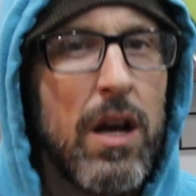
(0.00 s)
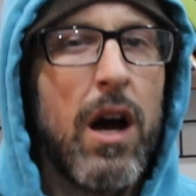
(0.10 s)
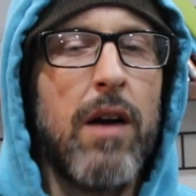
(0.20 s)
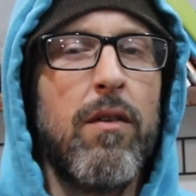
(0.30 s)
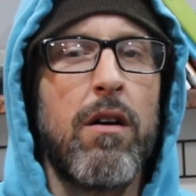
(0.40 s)

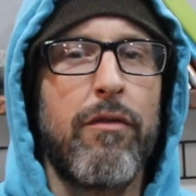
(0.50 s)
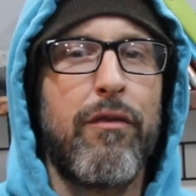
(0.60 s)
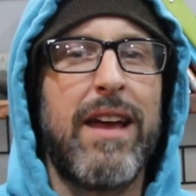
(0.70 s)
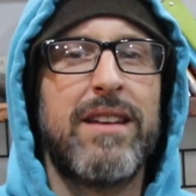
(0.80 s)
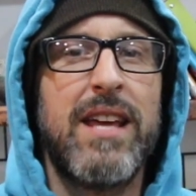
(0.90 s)
of our
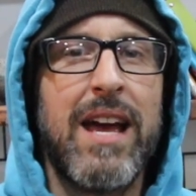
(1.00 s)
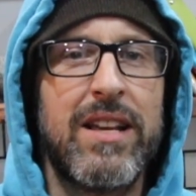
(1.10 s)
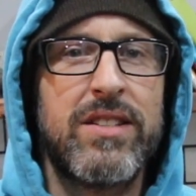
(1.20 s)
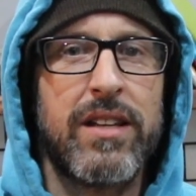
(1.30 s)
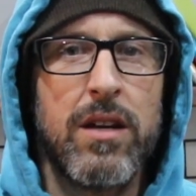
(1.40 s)

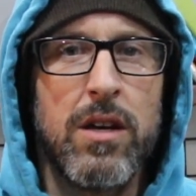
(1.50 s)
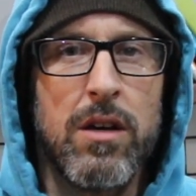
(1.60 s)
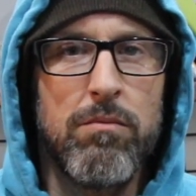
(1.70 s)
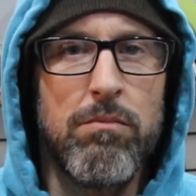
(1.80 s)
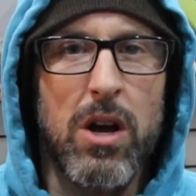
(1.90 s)
fantastic
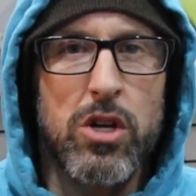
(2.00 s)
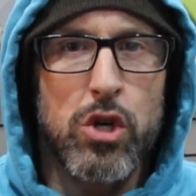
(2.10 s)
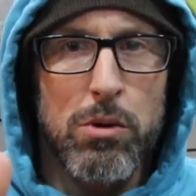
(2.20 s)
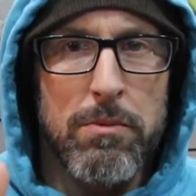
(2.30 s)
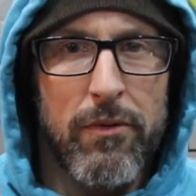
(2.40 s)

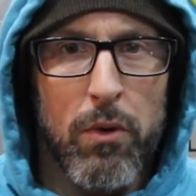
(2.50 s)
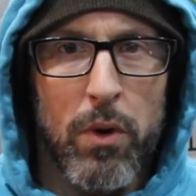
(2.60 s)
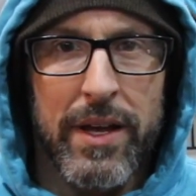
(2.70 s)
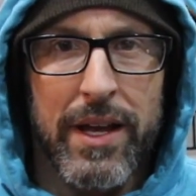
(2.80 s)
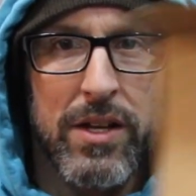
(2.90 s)
mushroom
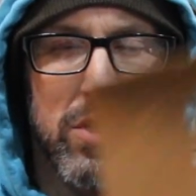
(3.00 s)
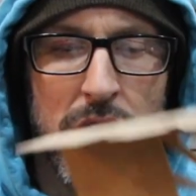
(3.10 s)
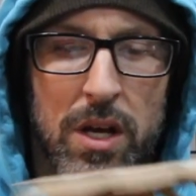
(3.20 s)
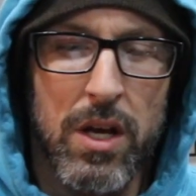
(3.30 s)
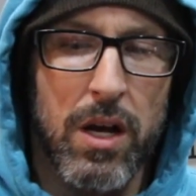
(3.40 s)
voyage.
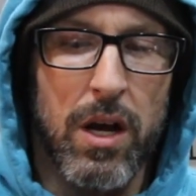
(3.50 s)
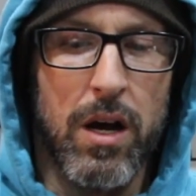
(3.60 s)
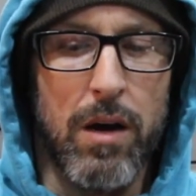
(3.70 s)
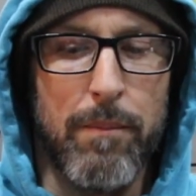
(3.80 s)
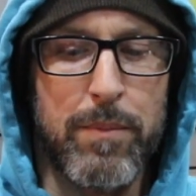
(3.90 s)

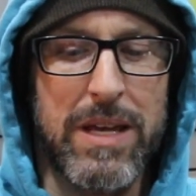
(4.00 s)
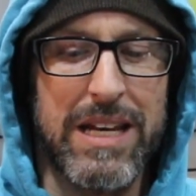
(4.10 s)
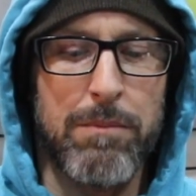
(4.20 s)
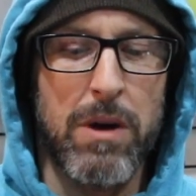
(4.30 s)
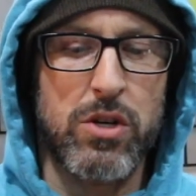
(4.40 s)

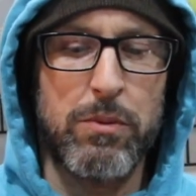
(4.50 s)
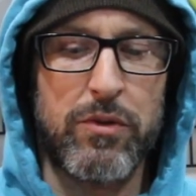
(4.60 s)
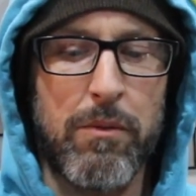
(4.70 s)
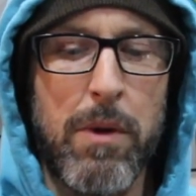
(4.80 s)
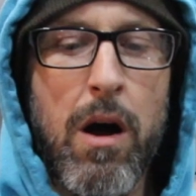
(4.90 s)
Getting mushrooms
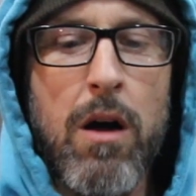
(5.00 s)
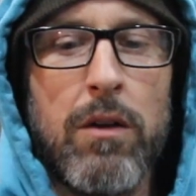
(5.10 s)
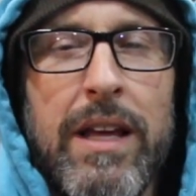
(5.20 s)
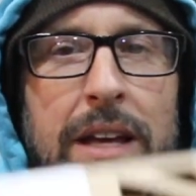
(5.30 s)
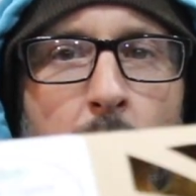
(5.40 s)
from
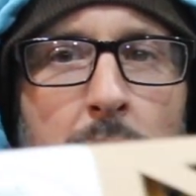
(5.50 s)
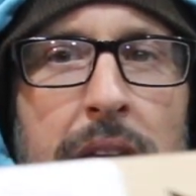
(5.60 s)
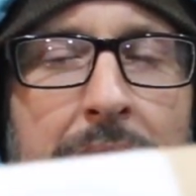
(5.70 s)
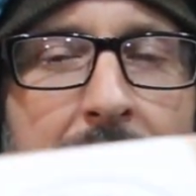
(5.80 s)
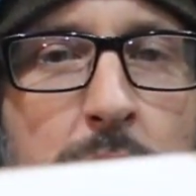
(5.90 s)
Heartland
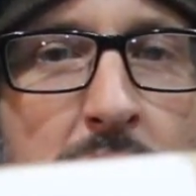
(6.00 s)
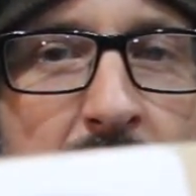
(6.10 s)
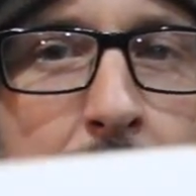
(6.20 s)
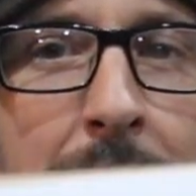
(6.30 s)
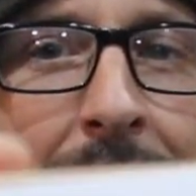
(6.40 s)
Organics, which is about a